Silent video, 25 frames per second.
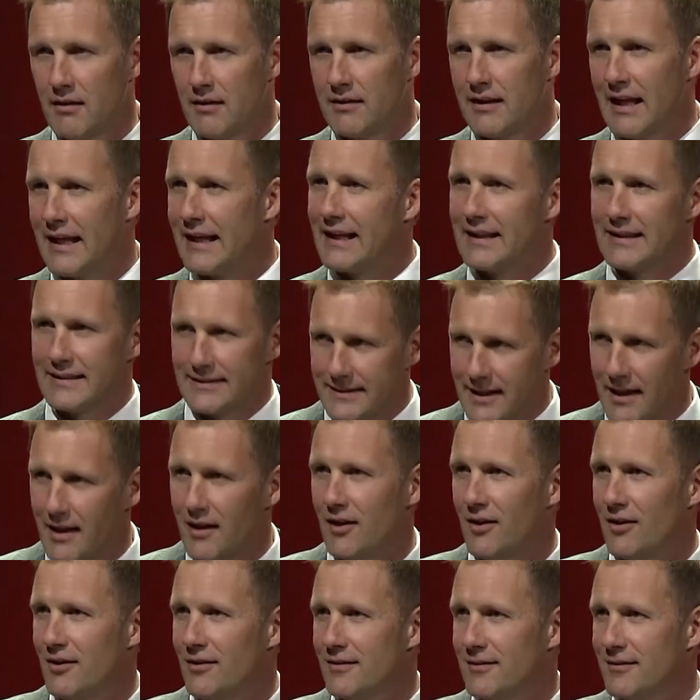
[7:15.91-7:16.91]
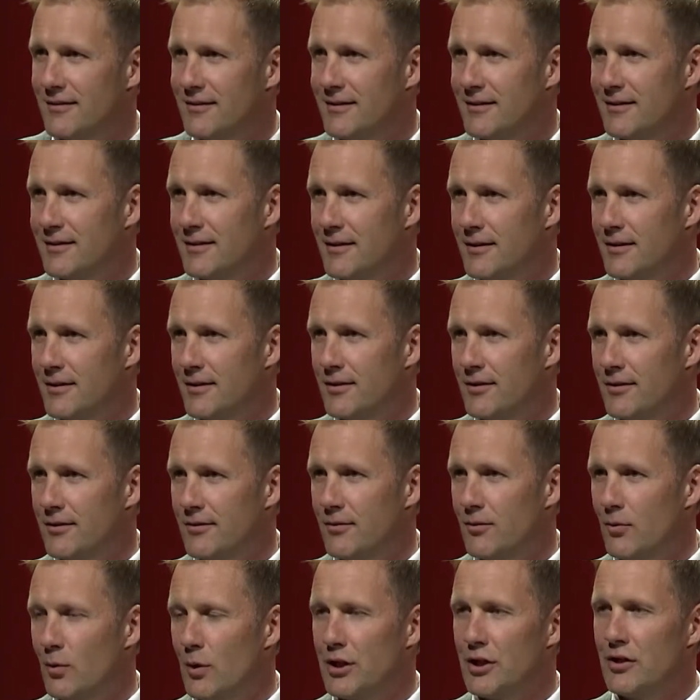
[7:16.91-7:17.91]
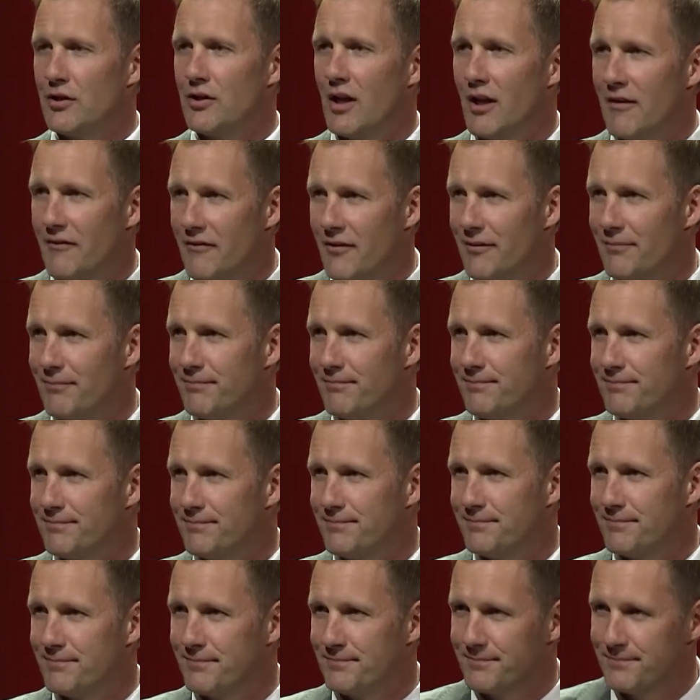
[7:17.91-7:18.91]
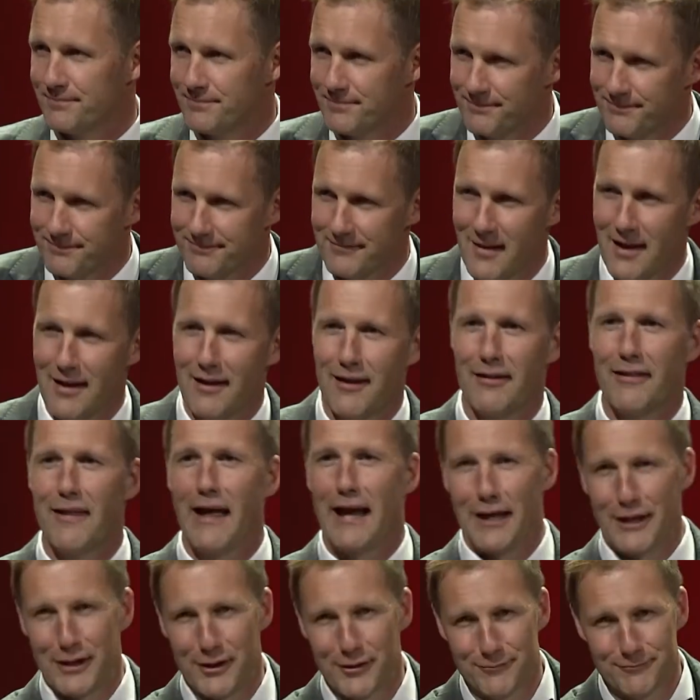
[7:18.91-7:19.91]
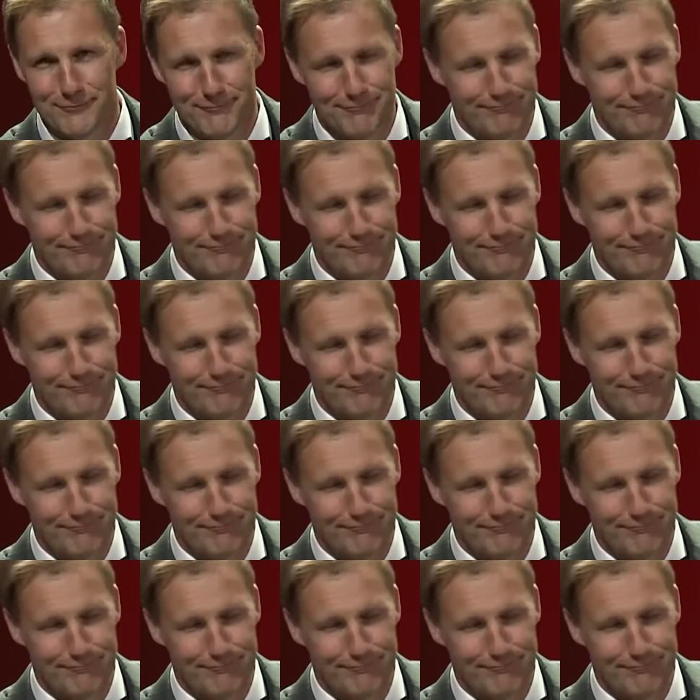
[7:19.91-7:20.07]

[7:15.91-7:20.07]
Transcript: They can tell when you love them. Thank you.